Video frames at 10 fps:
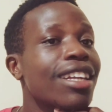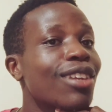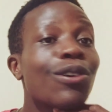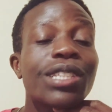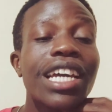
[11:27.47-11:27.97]

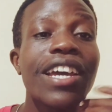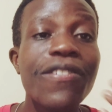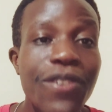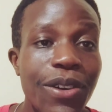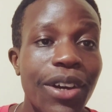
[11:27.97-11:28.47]
Not
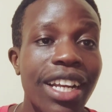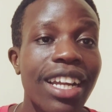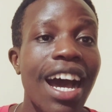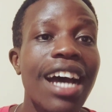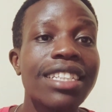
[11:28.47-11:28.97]

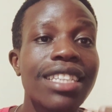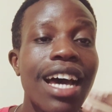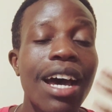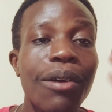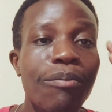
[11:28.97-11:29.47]
everyone has
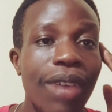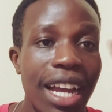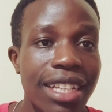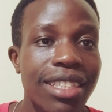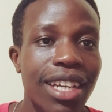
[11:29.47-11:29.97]
that
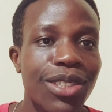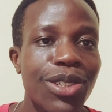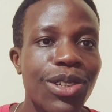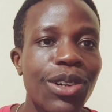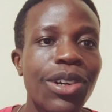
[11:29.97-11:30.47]
mindset,
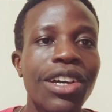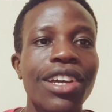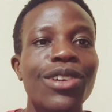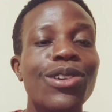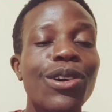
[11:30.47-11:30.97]
you know.
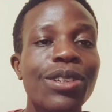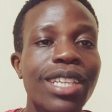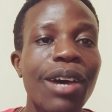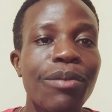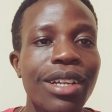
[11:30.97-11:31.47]
You know,
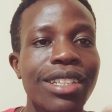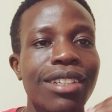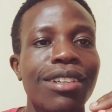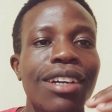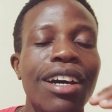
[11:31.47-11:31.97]
some
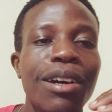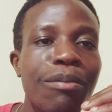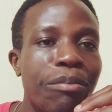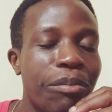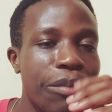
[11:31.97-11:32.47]

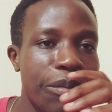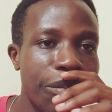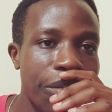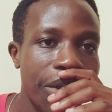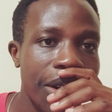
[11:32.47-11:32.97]
the
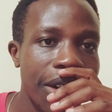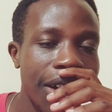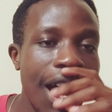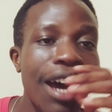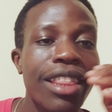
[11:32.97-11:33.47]

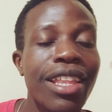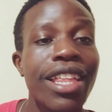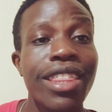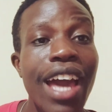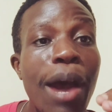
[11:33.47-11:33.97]

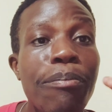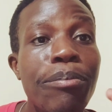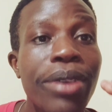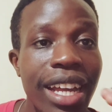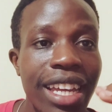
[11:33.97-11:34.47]

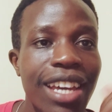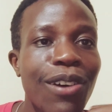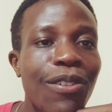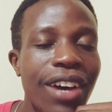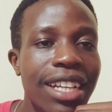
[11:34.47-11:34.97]

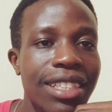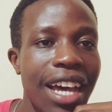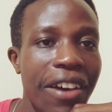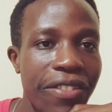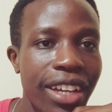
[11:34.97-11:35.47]
upbringing of us
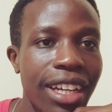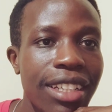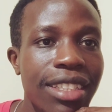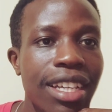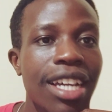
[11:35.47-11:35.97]

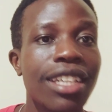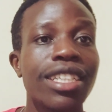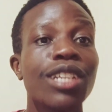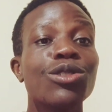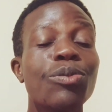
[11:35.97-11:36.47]
Africans
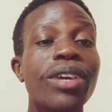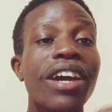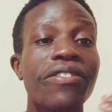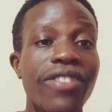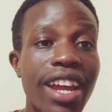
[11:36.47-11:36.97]
tend to
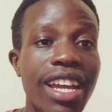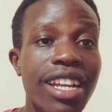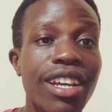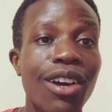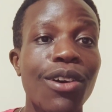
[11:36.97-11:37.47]
be
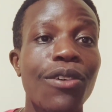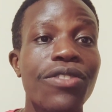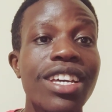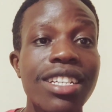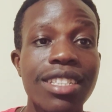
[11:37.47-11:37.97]
afraid
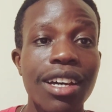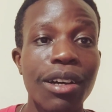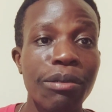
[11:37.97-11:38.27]
of these